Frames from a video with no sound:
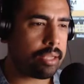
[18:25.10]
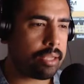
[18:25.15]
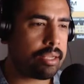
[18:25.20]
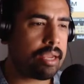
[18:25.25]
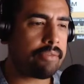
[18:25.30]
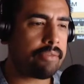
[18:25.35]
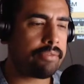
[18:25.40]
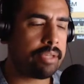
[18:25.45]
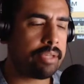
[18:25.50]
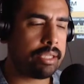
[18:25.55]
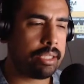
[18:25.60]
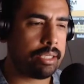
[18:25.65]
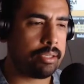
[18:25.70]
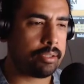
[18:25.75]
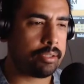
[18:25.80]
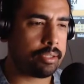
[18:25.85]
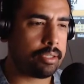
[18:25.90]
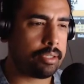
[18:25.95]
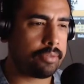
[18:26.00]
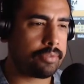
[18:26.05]
Definitely, the
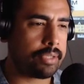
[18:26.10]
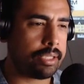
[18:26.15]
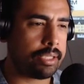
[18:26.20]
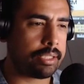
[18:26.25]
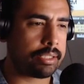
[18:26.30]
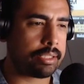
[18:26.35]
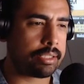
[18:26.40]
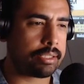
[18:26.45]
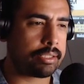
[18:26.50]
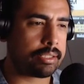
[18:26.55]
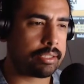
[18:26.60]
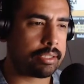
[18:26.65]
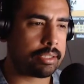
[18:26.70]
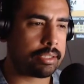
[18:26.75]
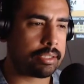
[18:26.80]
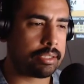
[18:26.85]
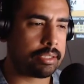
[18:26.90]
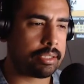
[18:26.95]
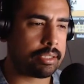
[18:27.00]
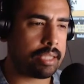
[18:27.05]
UFC
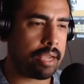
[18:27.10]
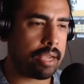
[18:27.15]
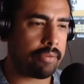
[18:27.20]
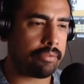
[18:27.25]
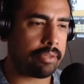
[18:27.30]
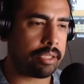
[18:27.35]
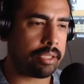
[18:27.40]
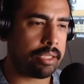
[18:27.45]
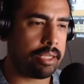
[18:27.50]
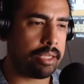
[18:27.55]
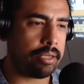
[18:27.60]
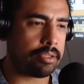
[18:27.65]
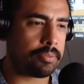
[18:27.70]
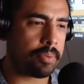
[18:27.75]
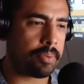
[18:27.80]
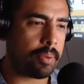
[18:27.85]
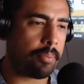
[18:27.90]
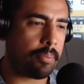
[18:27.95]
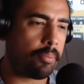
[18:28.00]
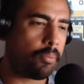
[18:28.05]
definitely, has
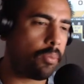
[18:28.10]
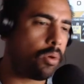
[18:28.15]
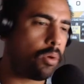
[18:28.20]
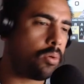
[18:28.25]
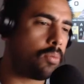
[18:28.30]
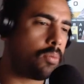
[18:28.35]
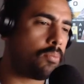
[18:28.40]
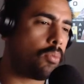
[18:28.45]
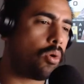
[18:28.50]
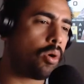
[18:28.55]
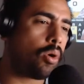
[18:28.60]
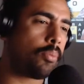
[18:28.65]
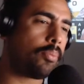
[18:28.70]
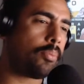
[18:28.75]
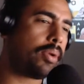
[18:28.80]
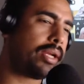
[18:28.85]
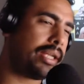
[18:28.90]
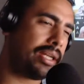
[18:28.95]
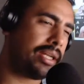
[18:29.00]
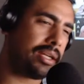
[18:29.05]
been more
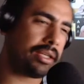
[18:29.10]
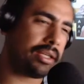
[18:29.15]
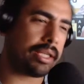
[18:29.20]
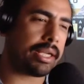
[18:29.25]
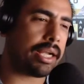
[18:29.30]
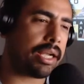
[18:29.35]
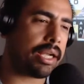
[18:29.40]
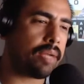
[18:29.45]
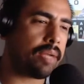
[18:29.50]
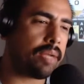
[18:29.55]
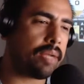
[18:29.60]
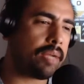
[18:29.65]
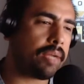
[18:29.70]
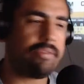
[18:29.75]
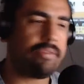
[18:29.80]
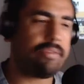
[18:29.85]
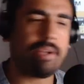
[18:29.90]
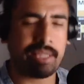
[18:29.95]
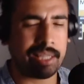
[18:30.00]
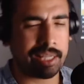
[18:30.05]
putting on a good main
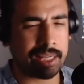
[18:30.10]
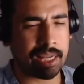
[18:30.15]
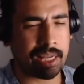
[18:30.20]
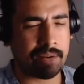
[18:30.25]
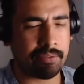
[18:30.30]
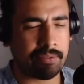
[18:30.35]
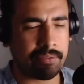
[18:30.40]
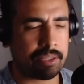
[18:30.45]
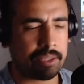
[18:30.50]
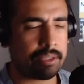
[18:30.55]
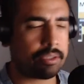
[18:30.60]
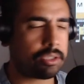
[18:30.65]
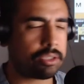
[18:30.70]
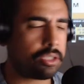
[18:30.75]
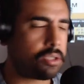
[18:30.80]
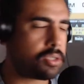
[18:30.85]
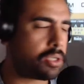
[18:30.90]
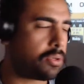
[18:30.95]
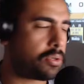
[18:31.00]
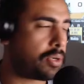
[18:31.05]
event and kind of a
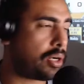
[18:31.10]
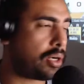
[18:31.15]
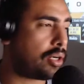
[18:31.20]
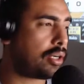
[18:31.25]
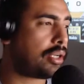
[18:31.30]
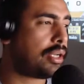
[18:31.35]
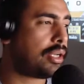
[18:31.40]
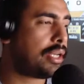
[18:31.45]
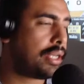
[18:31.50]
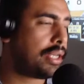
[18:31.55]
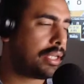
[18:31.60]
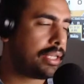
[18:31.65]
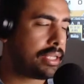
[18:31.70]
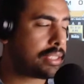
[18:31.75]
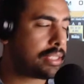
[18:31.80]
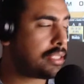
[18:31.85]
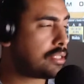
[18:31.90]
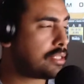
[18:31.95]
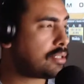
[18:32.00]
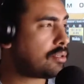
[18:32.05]
so-so card.
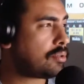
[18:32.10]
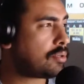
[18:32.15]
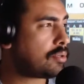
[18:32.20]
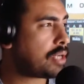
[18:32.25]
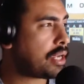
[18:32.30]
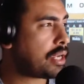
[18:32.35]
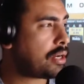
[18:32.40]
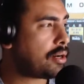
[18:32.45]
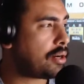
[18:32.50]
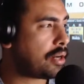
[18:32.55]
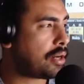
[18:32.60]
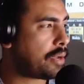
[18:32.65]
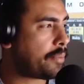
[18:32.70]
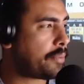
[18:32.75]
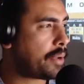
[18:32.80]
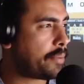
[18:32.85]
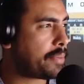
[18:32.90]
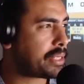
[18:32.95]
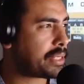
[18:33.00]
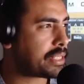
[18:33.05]
This is an okay card.
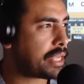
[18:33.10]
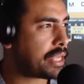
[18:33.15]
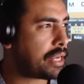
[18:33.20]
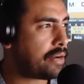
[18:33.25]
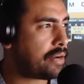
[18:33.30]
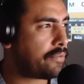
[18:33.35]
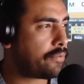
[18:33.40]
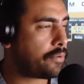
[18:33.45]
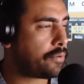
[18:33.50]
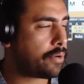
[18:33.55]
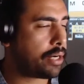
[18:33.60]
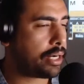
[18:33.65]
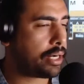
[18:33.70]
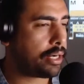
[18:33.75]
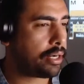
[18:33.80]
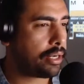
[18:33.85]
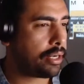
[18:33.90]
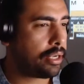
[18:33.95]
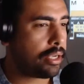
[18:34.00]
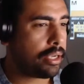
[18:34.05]
I'm excited for it.
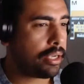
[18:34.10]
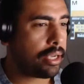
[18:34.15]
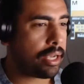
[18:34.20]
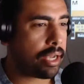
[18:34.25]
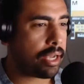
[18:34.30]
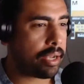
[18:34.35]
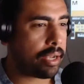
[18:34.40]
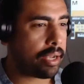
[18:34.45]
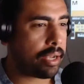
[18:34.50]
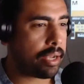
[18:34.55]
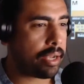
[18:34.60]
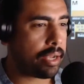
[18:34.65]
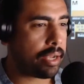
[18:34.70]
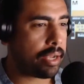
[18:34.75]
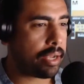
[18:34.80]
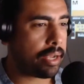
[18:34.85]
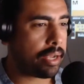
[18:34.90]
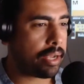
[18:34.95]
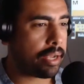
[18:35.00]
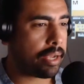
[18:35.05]
I'm glad
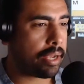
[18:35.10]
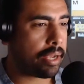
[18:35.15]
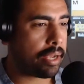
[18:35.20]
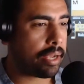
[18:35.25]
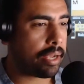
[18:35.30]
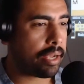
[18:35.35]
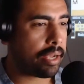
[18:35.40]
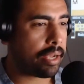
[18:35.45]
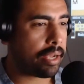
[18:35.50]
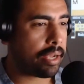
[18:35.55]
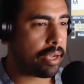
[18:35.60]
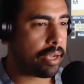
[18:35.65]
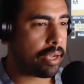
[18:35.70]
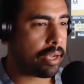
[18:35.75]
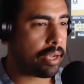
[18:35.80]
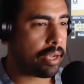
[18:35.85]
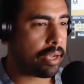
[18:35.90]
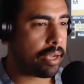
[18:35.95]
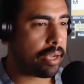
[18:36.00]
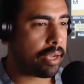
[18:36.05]
to be doing another
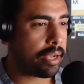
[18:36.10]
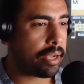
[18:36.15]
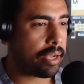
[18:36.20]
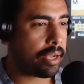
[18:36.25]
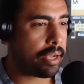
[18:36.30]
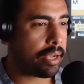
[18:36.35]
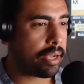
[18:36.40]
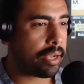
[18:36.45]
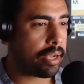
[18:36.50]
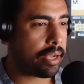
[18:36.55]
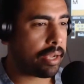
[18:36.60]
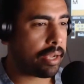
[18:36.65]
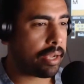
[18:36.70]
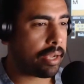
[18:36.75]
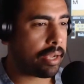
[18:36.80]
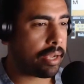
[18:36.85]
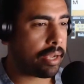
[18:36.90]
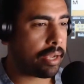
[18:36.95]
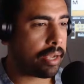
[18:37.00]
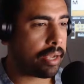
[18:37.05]
MMA podcast.
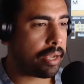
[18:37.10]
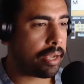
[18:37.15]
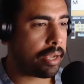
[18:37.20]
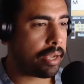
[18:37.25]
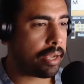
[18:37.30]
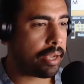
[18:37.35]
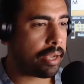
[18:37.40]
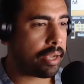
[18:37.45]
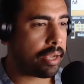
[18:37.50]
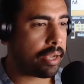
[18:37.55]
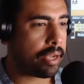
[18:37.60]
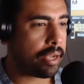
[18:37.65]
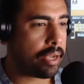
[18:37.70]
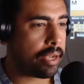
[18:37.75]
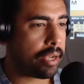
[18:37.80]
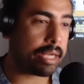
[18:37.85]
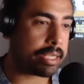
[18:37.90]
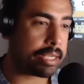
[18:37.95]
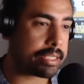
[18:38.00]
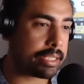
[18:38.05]
I'm glad to be doing MMA
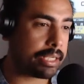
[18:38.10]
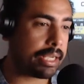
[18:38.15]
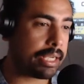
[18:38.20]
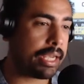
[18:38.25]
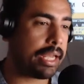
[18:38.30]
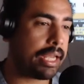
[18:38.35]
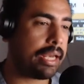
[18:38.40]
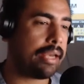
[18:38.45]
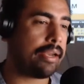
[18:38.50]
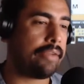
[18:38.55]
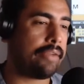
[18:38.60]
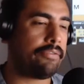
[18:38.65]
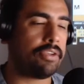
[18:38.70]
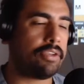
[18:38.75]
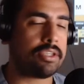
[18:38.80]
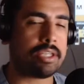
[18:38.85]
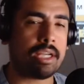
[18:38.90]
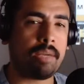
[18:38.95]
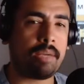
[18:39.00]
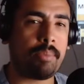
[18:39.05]
podcast again. It
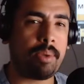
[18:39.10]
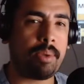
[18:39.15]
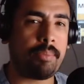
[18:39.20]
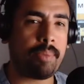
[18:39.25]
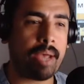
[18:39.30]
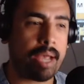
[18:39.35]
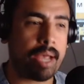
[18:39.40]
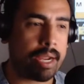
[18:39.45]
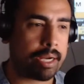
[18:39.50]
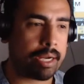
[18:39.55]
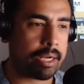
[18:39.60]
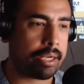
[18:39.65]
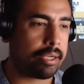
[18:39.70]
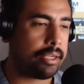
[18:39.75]
feels good to be back.